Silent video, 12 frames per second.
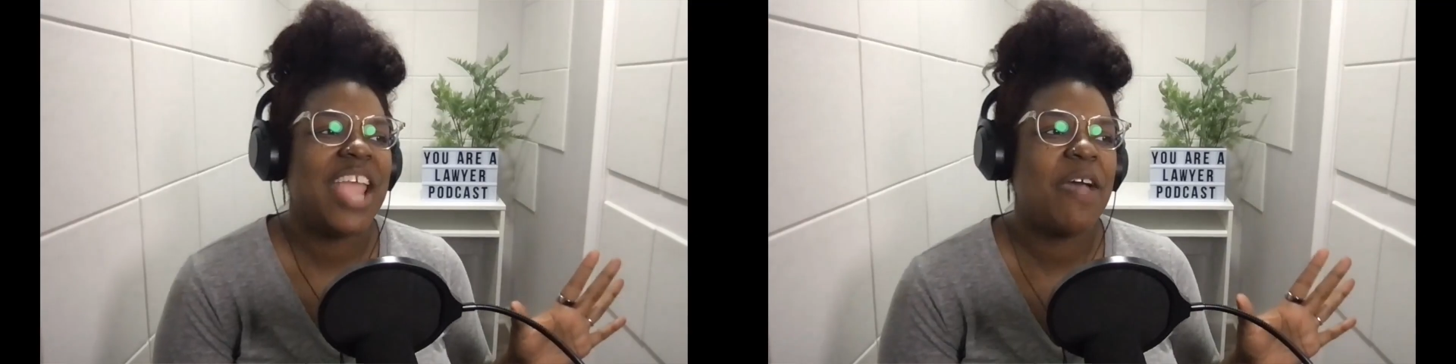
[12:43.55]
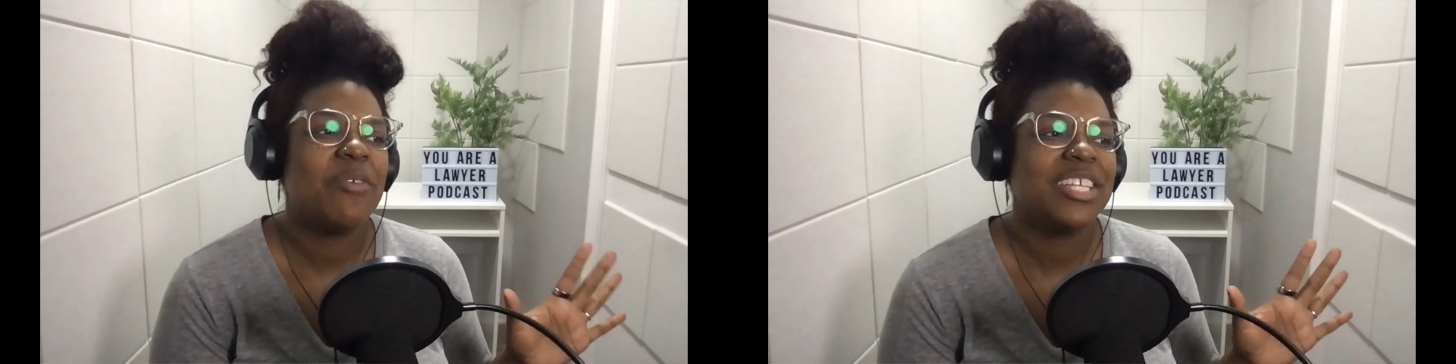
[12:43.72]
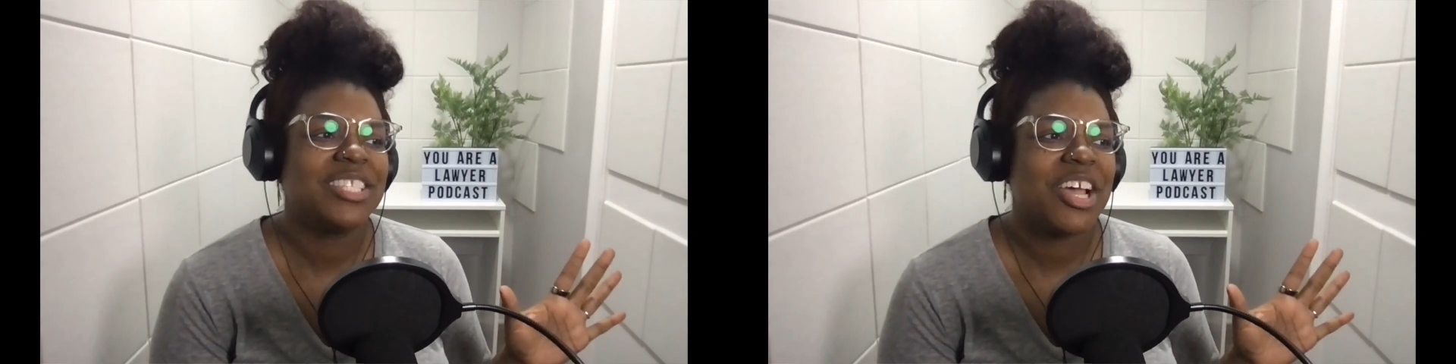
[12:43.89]

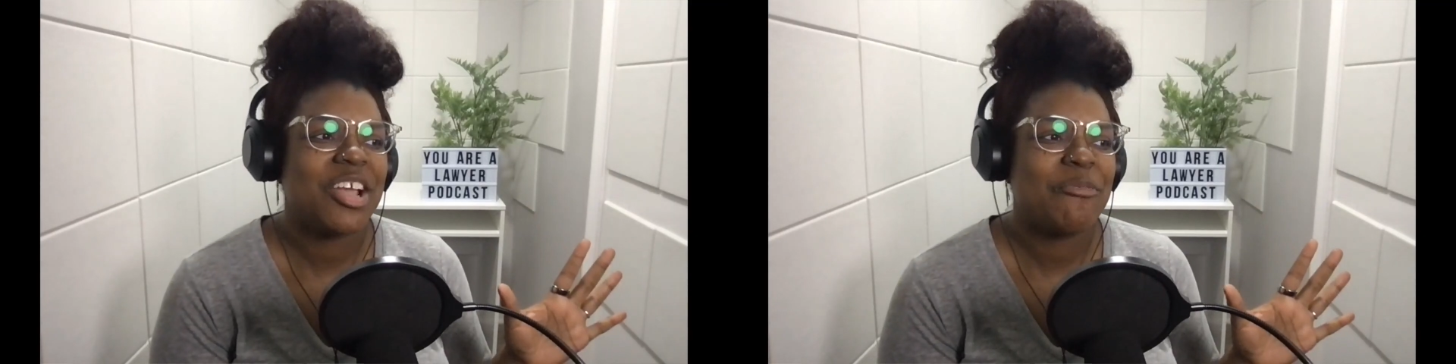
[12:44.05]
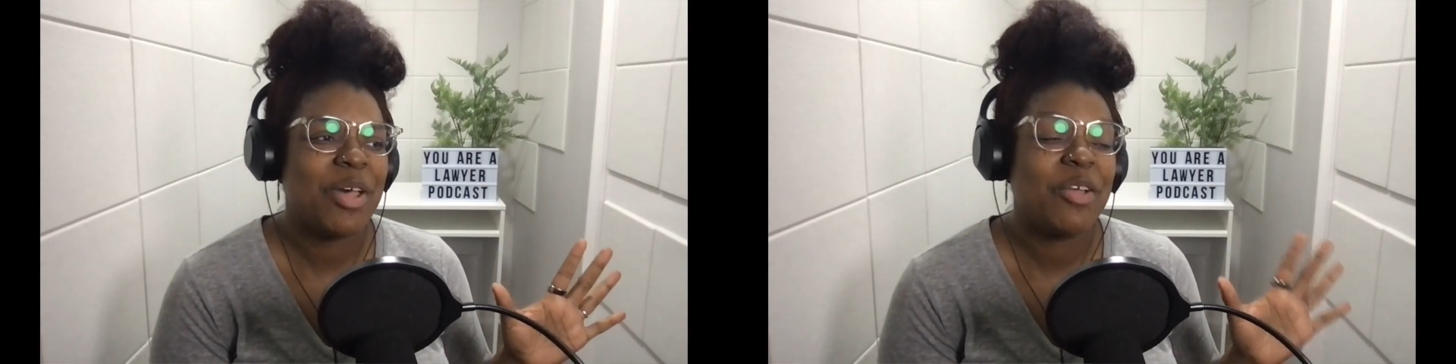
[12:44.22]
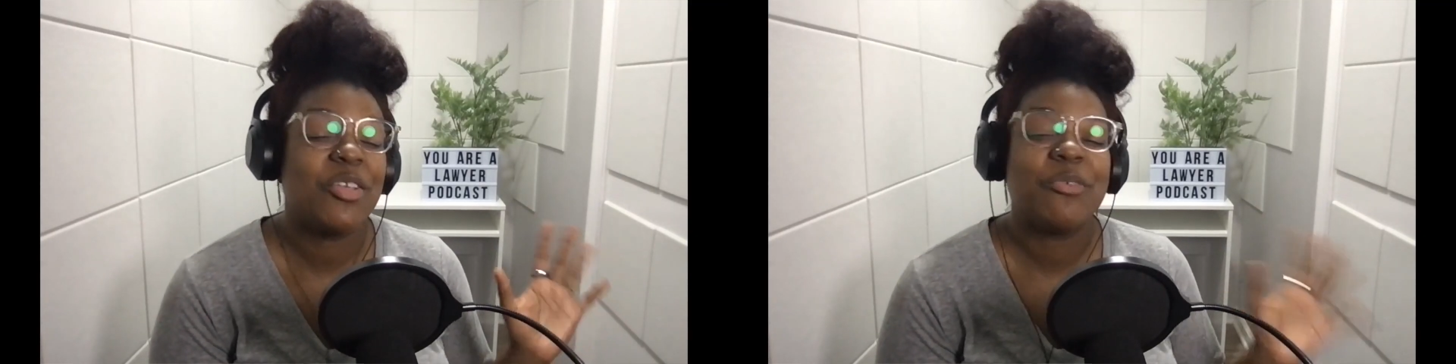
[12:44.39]
Jodie, I want
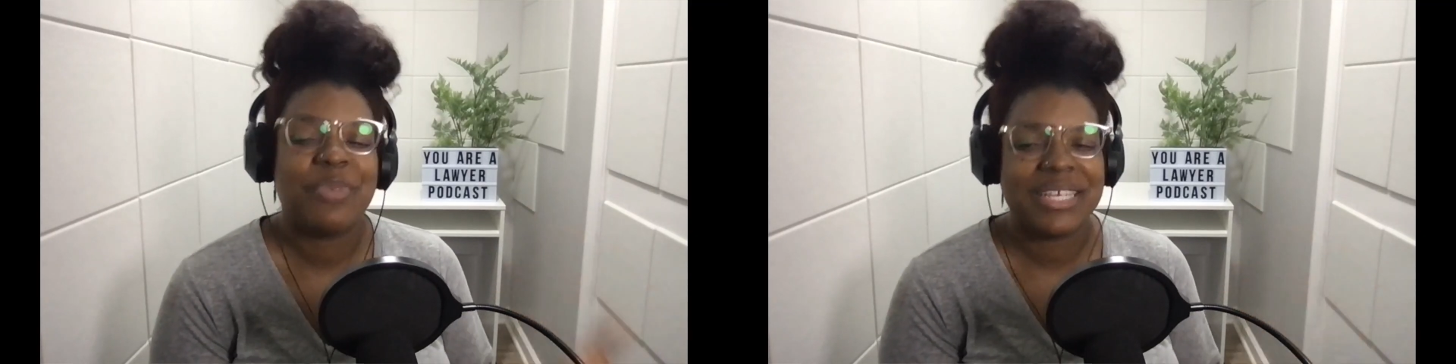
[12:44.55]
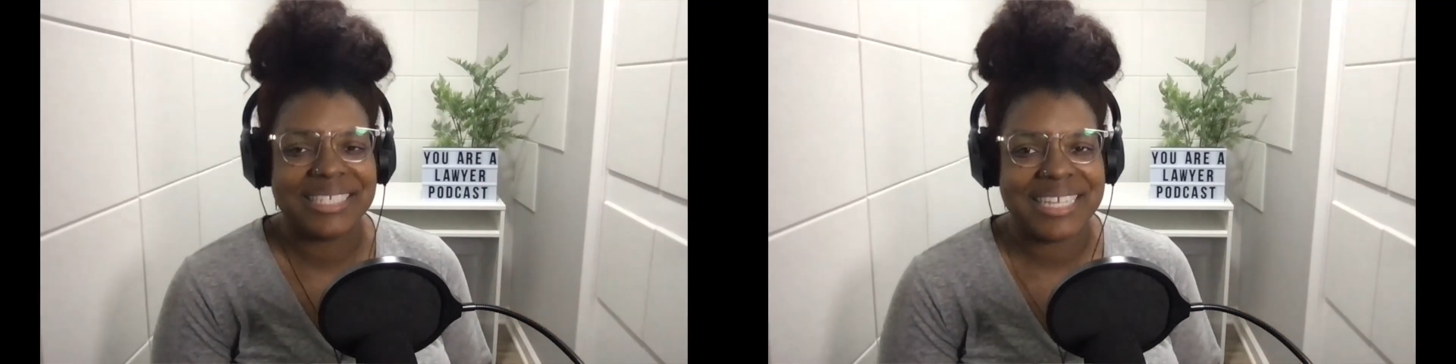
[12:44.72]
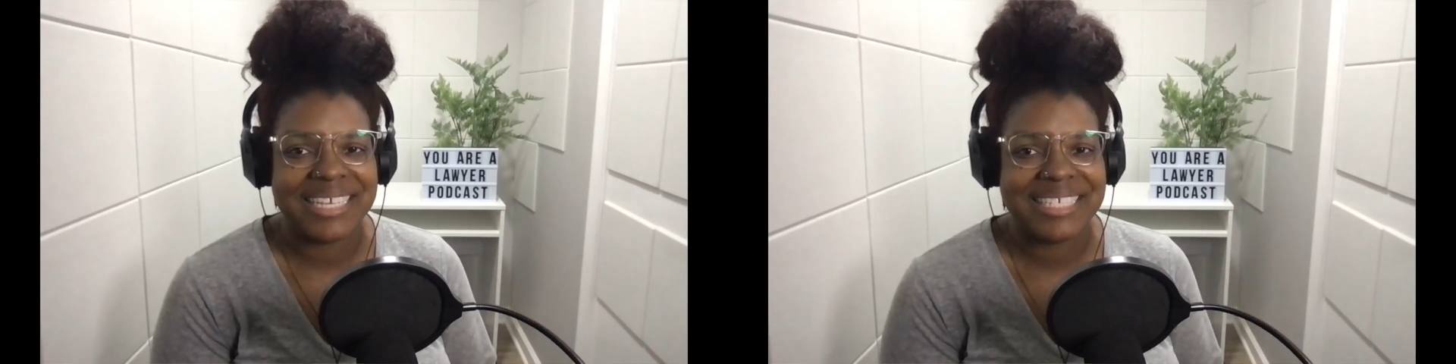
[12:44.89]
to talk about
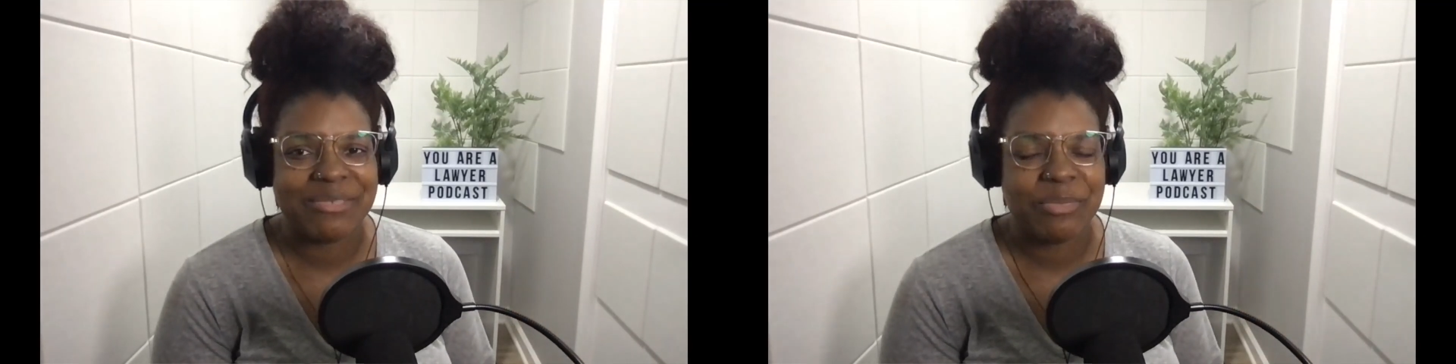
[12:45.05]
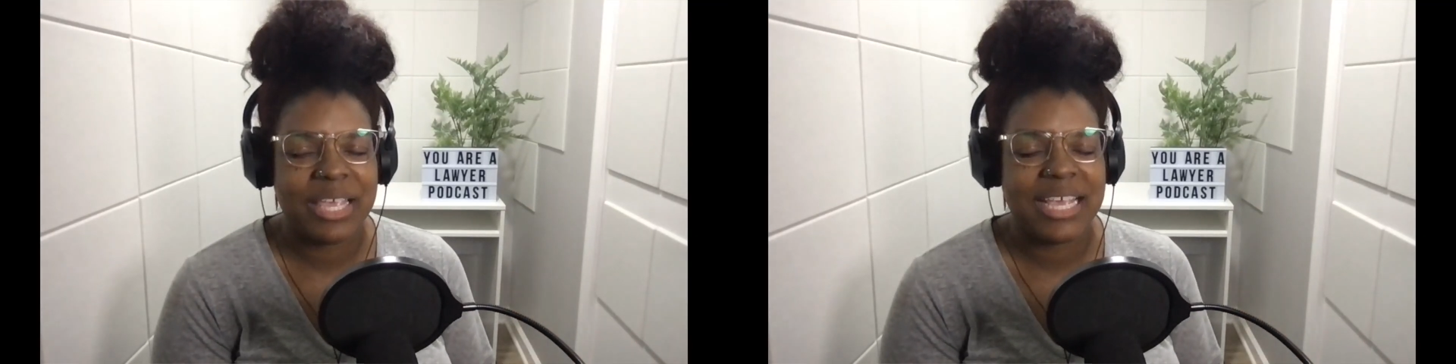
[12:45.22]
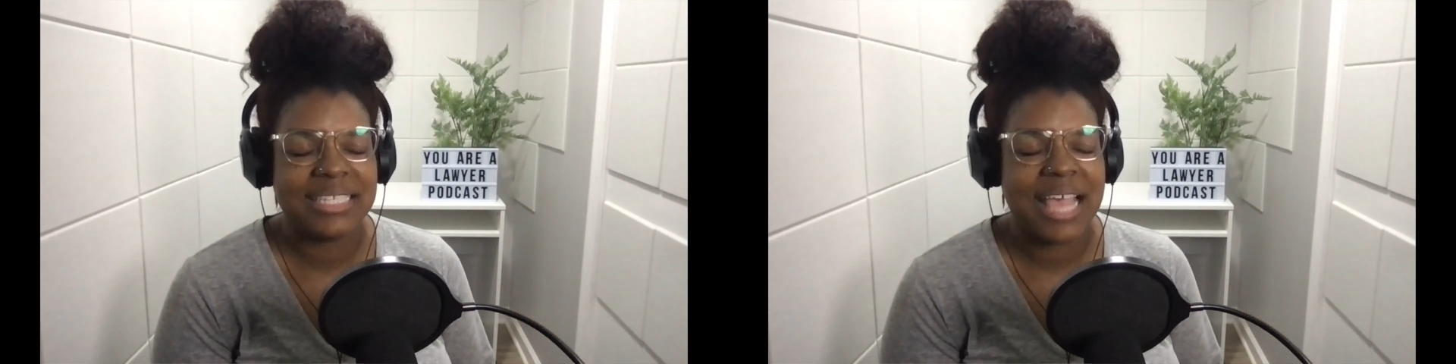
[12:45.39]
your
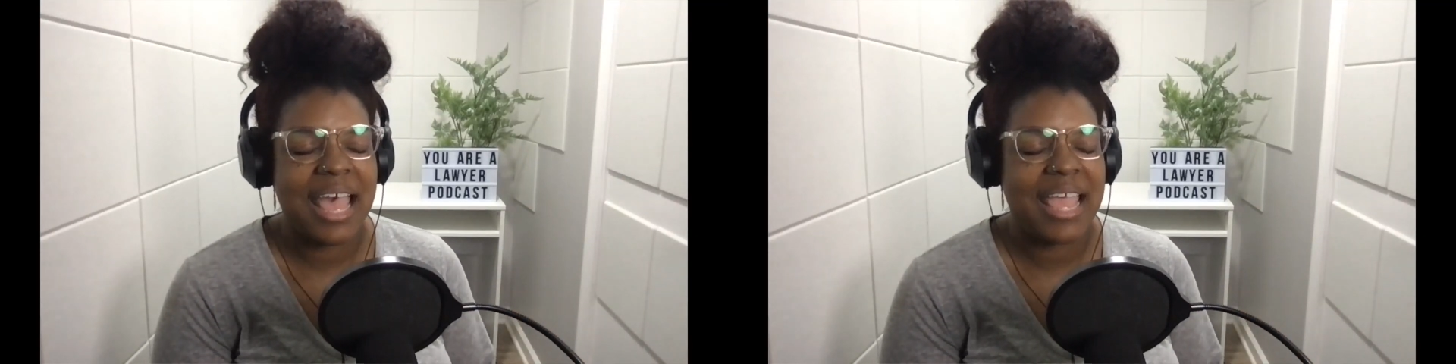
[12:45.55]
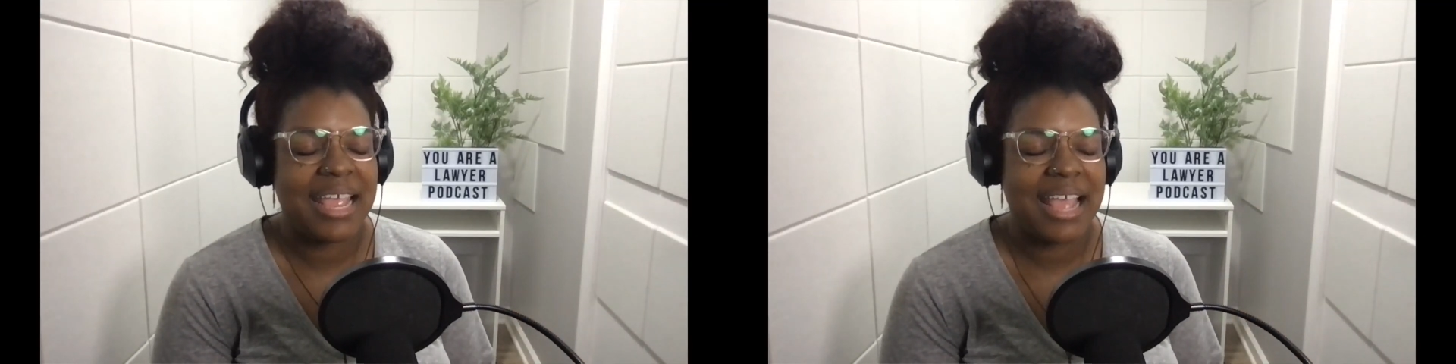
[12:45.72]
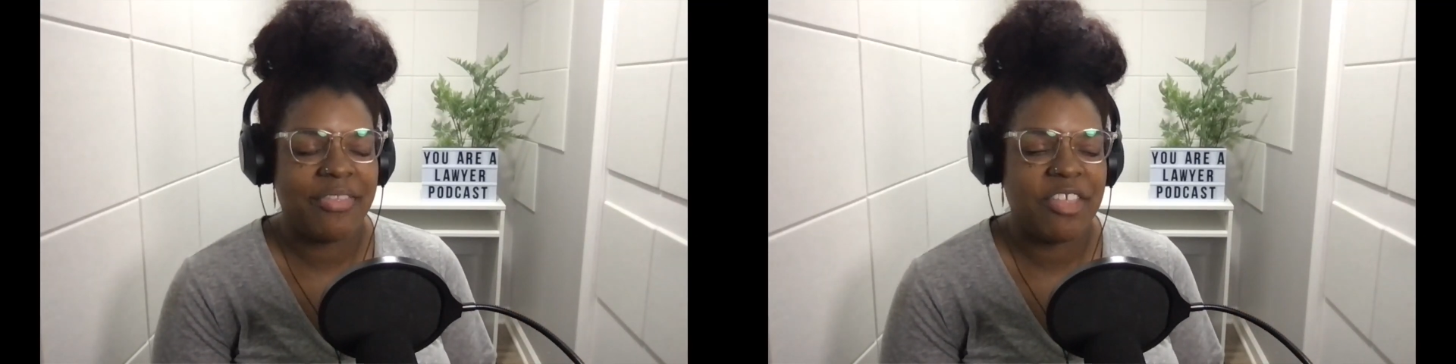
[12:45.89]
business
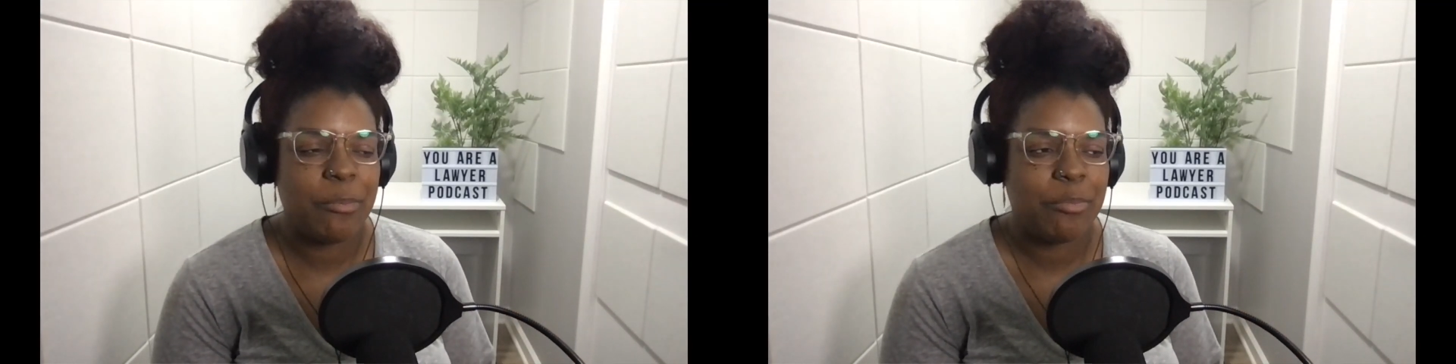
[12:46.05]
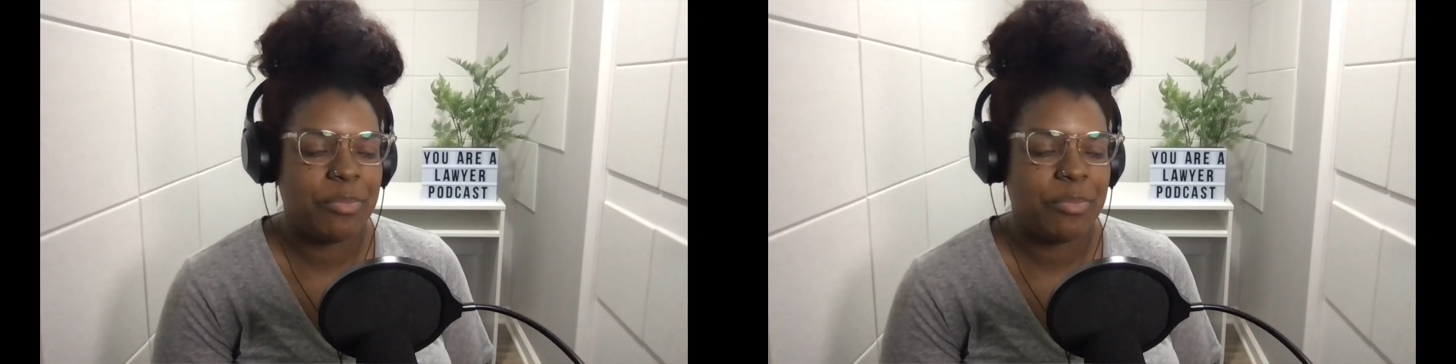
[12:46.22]
because I, sure.